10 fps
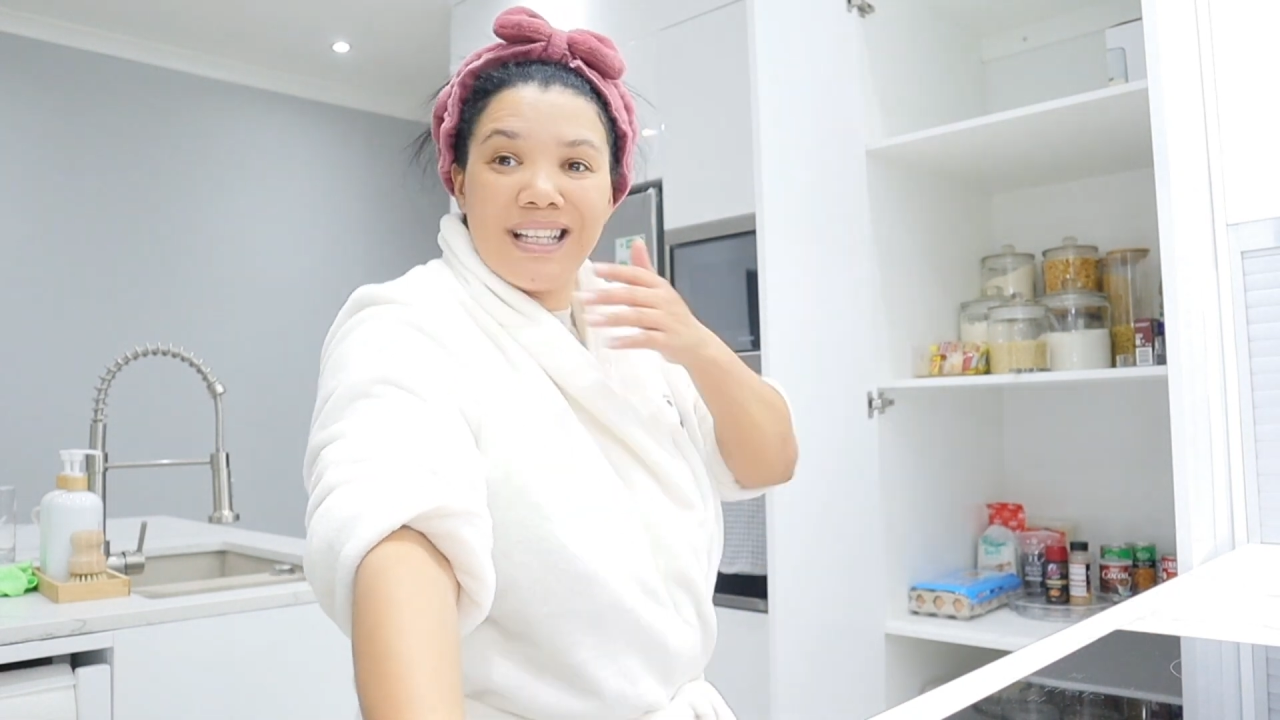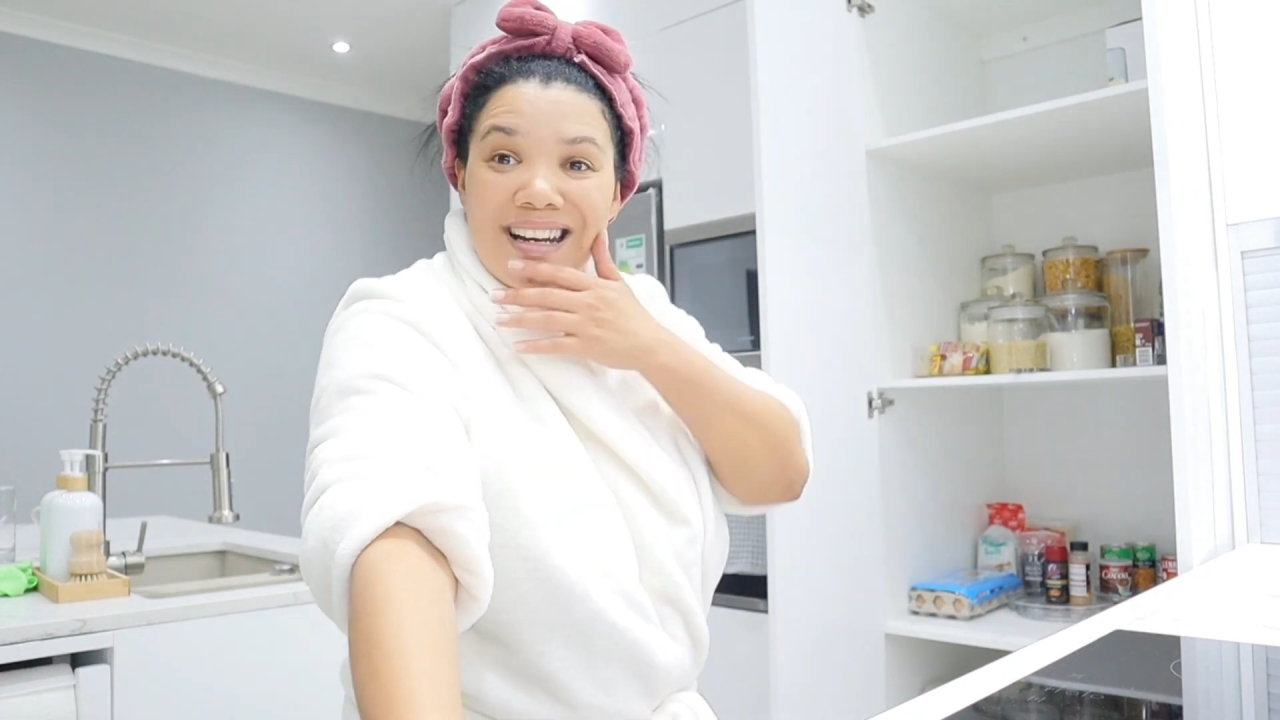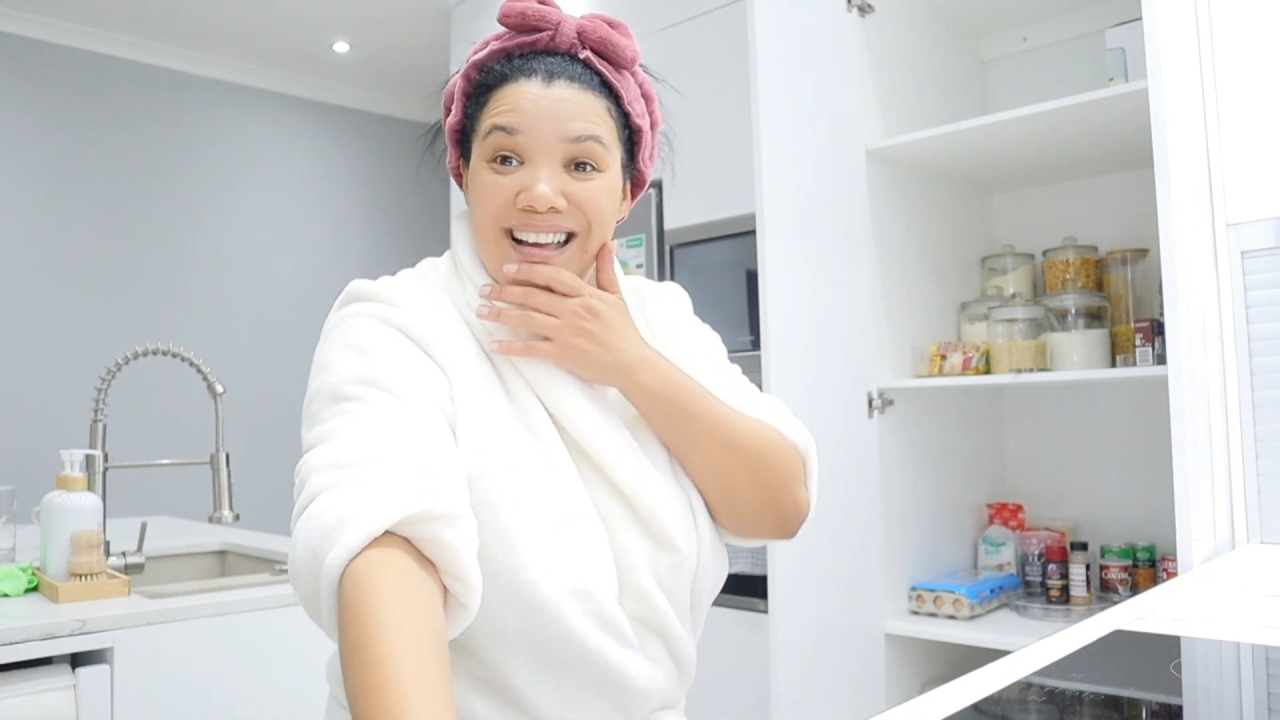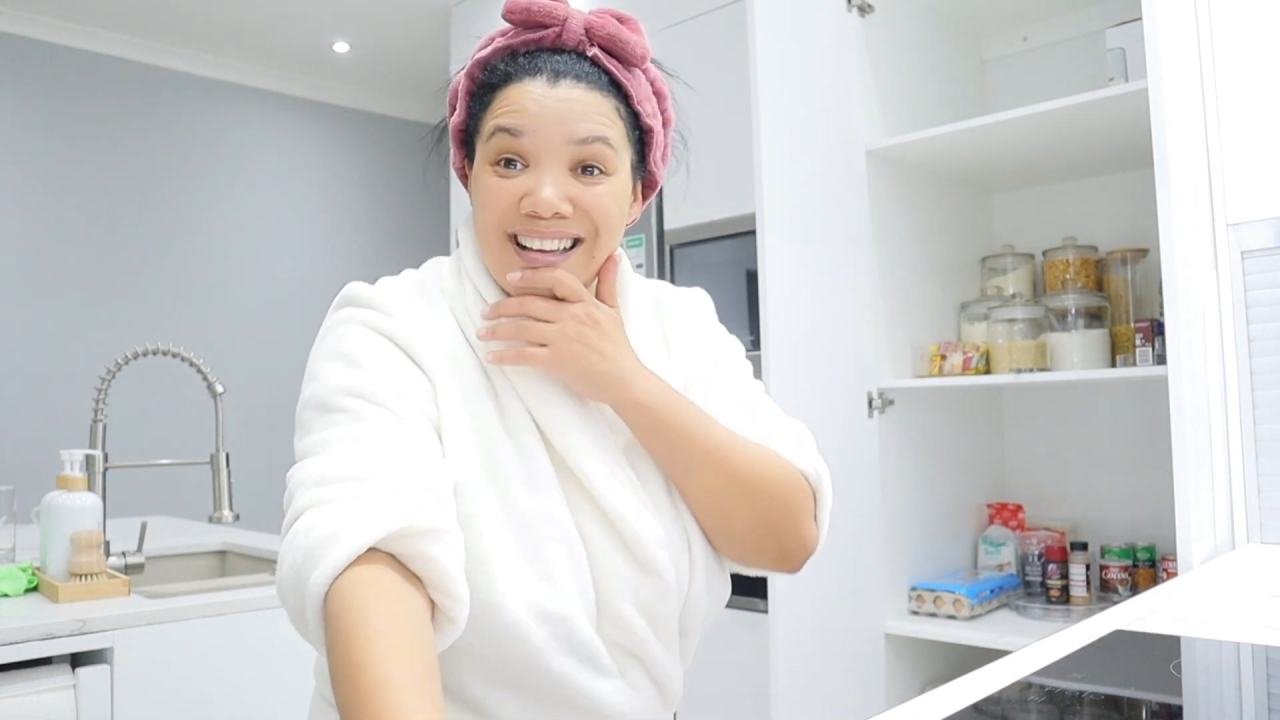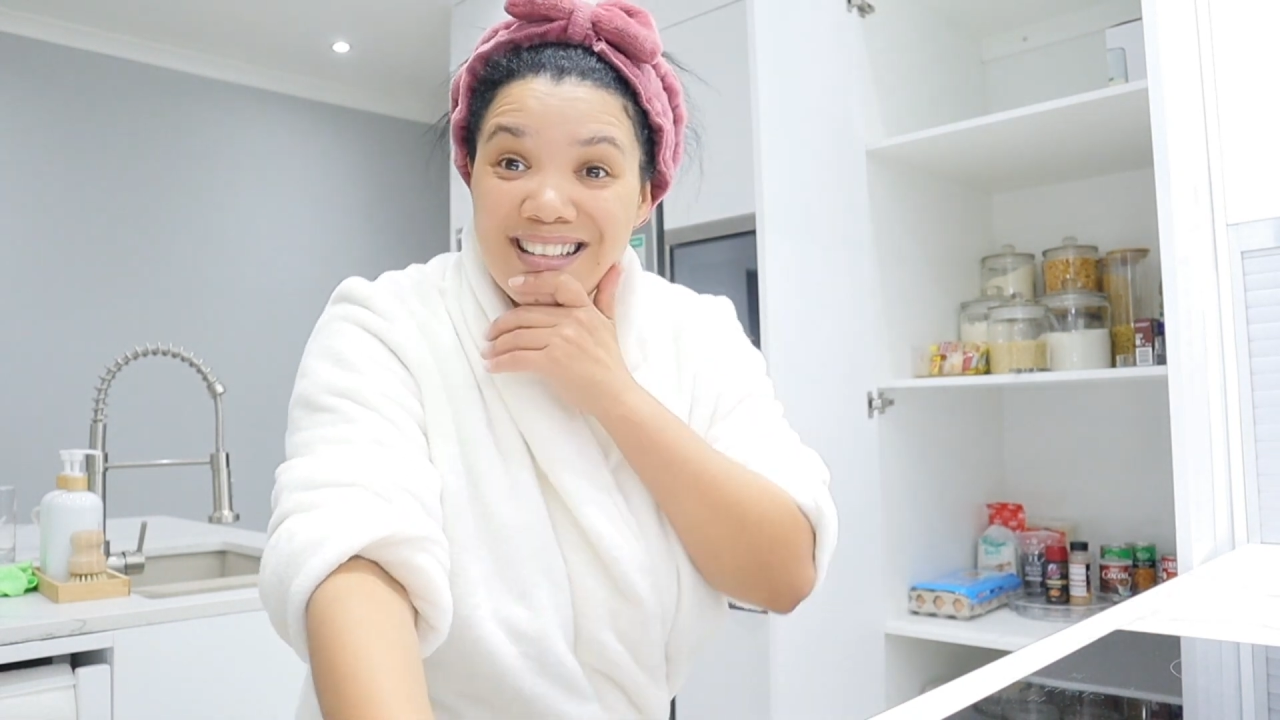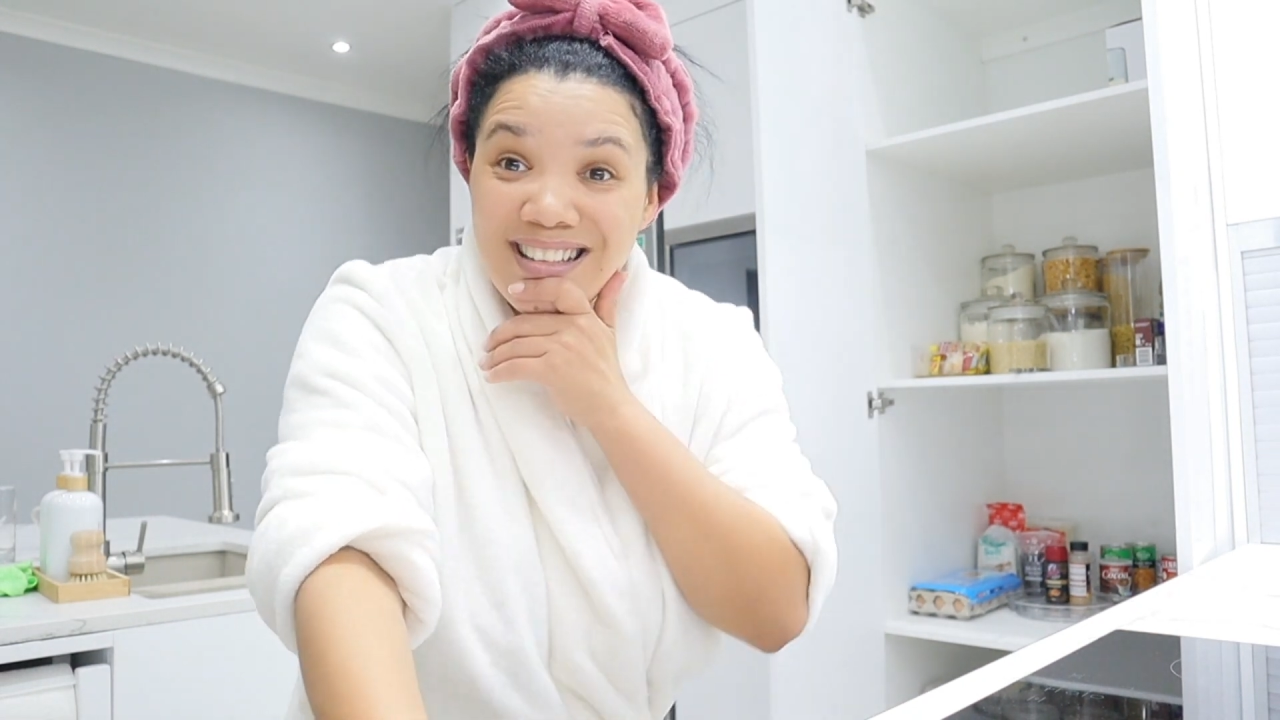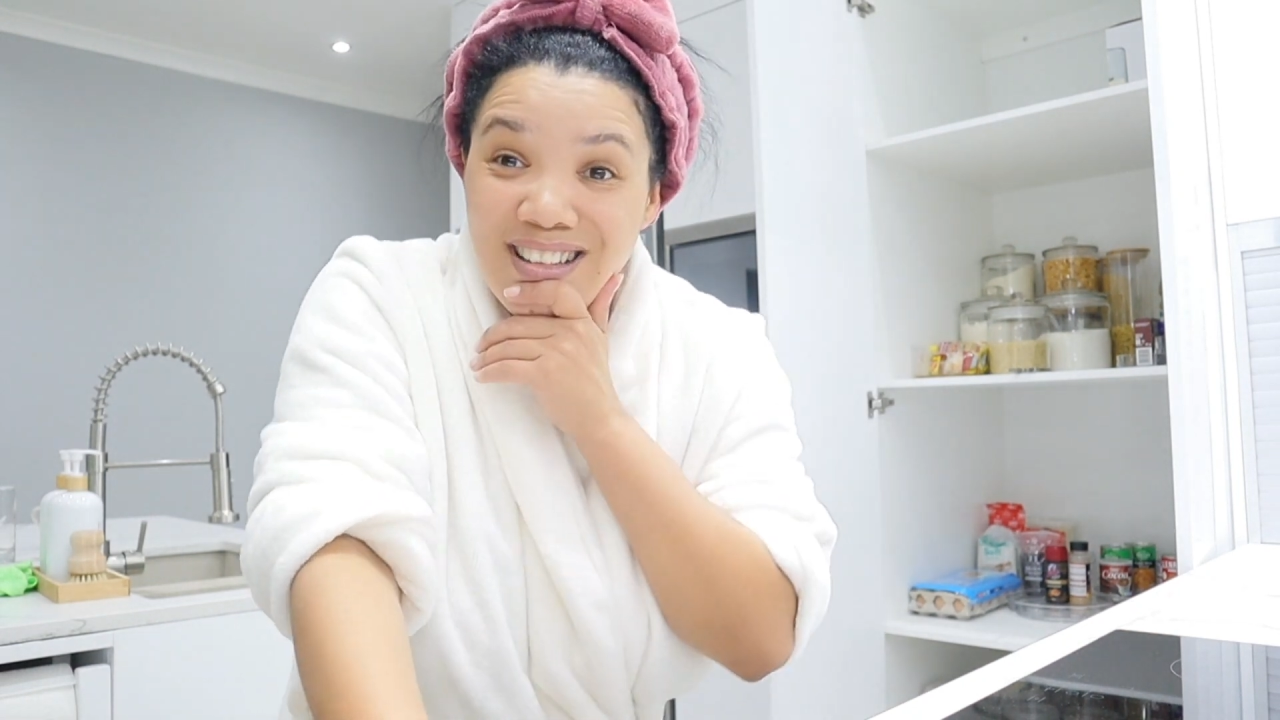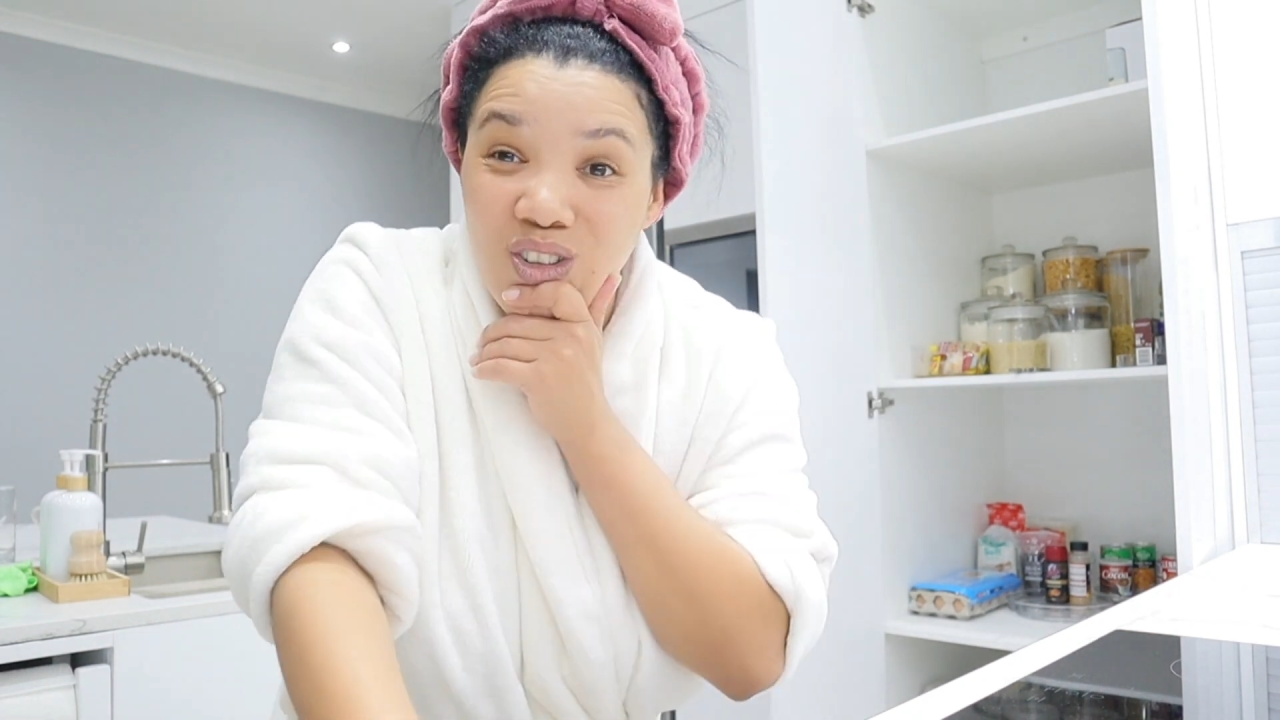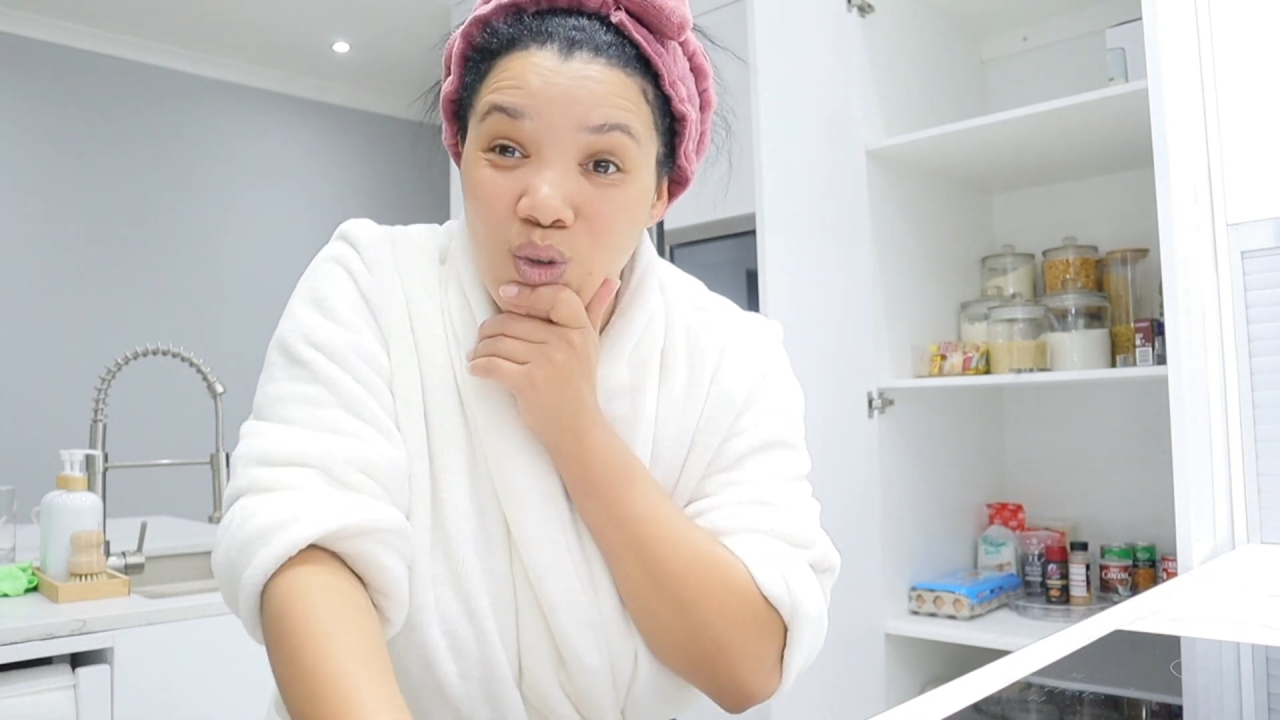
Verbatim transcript: try it?